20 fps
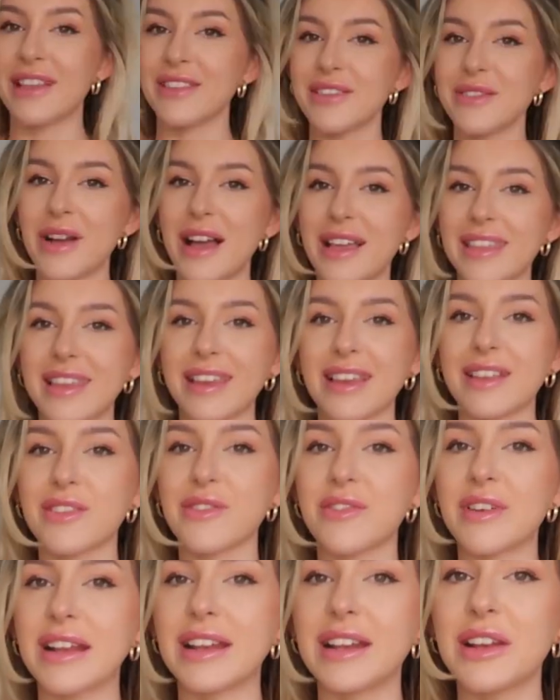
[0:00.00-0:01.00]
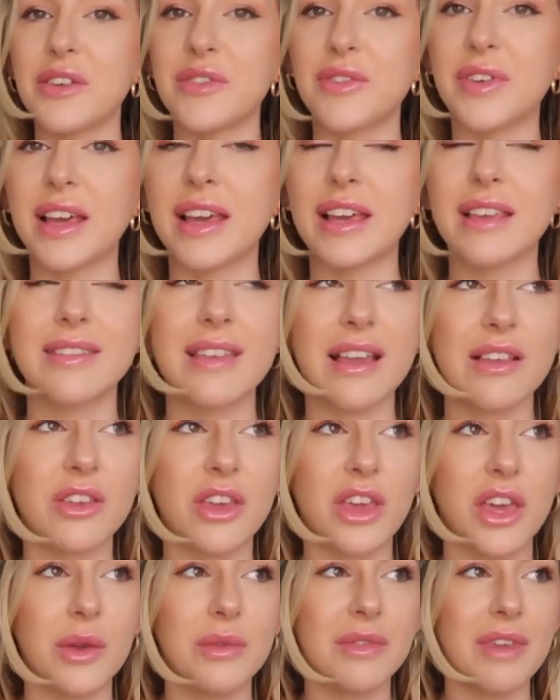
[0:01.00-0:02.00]
don't know, I think it's really lovely, dead
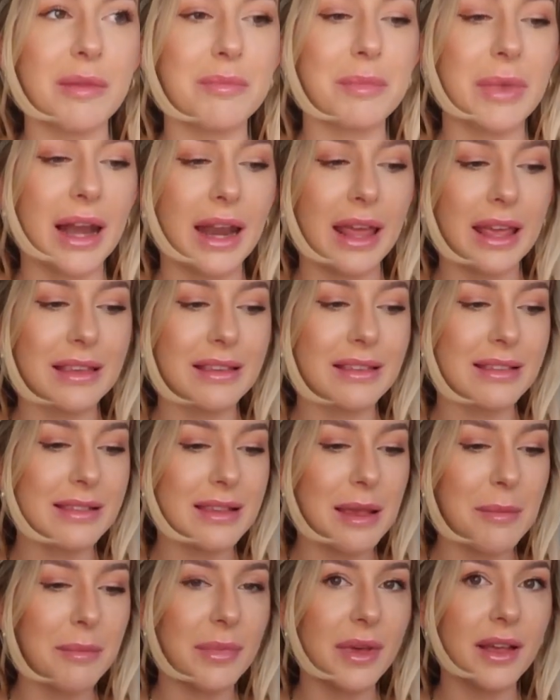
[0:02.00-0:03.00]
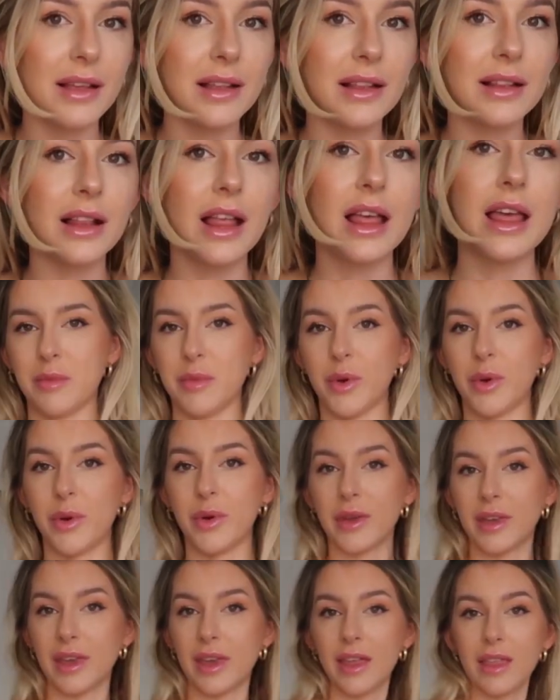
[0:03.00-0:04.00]
cute, dead plain and simple.
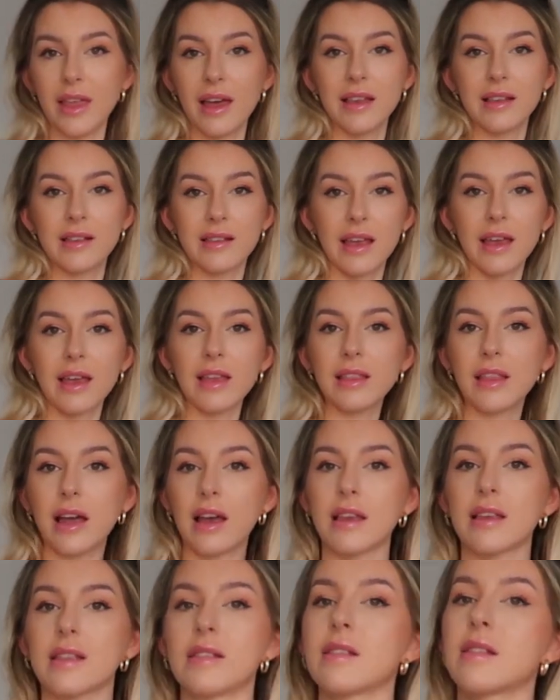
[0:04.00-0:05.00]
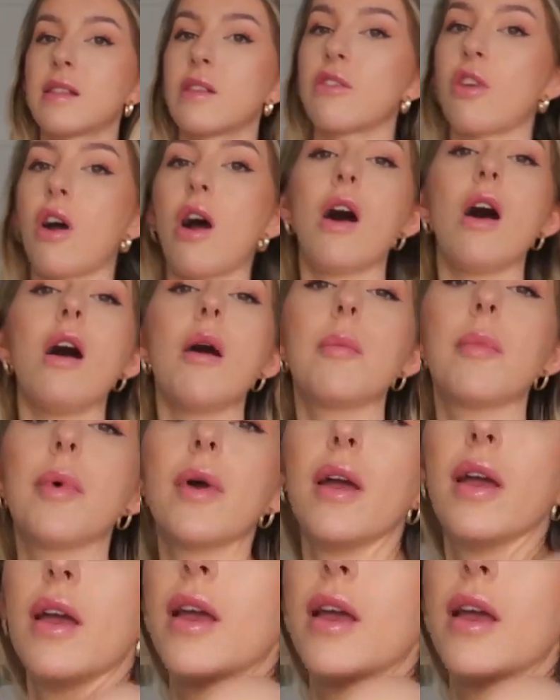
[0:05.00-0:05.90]
But yeah, that is it, that is the top.